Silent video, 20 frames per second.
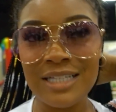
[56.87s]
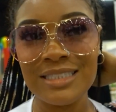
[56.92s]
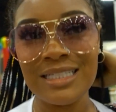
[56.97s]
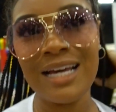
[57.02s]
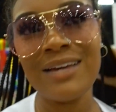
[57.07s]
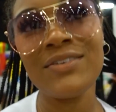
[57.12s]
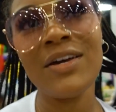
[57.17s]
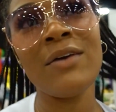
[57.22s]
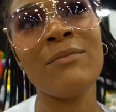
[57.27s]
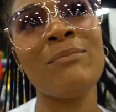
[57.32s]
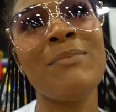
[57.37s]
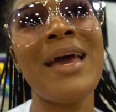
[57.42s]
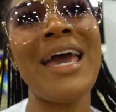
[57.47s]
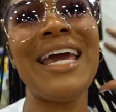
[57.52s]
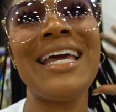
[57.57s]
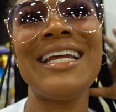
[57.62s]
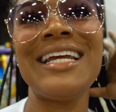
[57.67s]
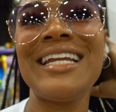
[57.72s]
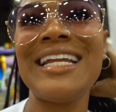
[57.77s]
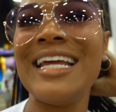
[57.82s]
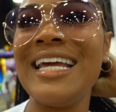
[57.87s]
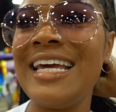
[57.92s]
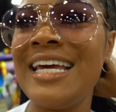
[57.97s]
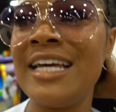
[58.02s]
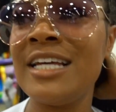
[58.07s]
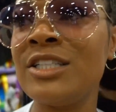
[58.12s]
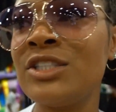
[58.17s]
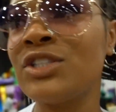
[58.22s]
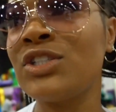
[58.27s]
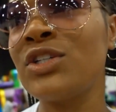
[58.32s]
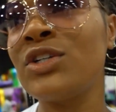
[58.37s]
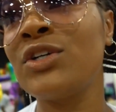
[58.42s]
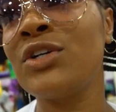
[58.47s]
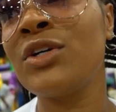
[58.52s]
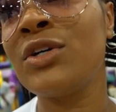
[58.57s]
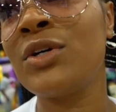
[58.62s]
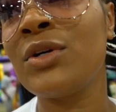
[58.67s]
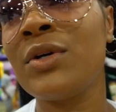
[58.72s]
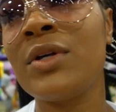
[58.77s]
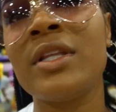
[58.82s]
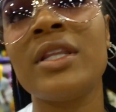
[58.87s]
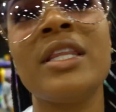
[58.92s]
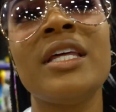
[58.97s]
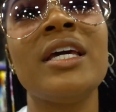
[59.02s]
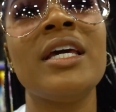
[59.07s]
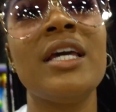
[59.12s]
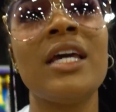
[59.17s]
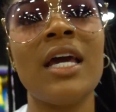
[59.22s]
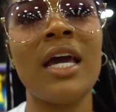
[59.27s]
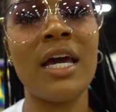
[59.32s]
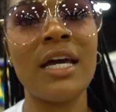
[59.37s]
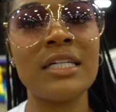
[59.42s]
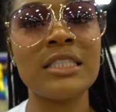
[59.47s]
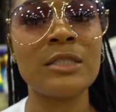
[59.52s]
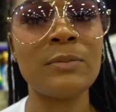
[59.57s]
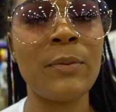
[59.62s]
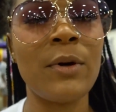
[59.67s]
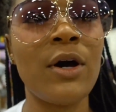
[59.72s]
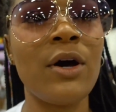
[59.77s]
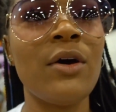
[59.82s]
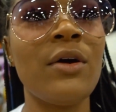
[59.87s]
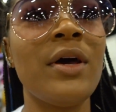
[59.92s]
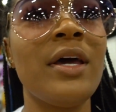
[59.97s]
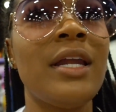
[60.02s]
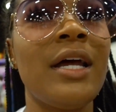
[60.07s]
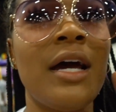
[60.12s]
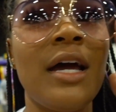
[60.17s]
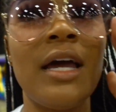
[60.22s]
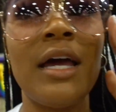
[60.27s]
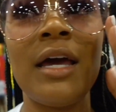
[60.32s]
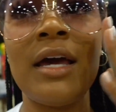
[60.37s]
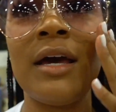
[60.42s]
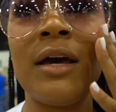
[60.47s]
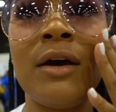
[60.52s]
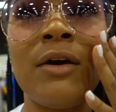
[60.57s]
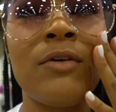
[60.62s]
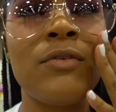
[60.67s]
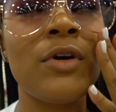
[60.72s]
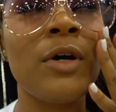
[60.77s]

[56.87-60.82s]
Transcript: As I have made it into the expo, and I have